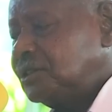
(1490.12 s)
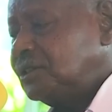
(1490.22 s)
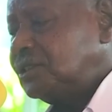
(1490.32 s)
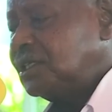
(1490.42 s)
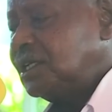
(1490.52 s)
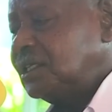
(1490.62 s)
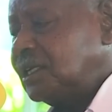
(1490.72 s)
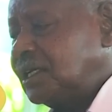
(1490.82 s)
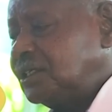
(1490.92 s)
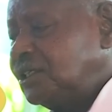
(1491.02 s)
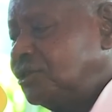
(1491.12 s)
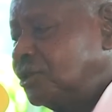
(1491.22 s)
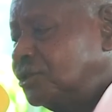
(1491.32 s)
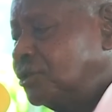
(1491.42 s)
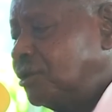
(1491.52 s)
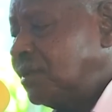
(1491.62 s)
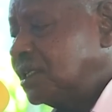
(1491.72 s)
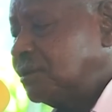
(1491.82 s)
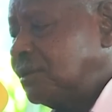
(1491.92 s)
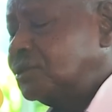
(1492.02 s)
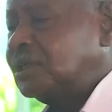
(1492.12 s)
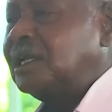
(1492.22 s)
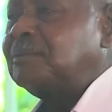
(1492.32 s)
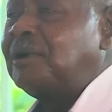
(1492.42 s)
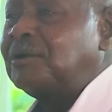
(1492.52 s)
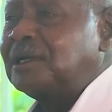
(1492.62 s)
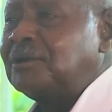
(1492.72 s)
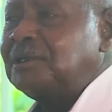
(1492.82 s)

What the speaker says: in this area did not know much about gunpowder.